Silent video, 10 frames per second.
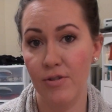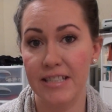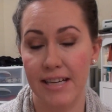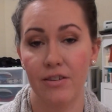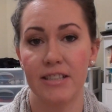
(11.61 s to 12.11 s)
it
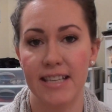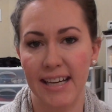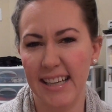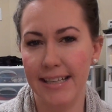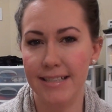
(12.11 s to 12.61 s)
down and
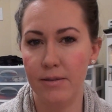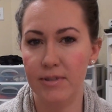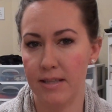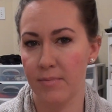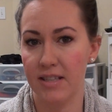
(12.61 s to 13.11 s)
take it easy with
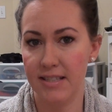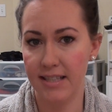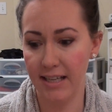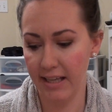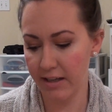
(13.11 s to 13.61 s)
some of the
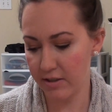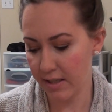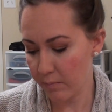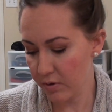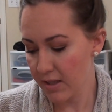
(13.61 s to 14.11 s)
skincare
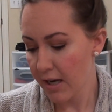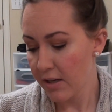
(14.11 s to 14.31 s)
samples.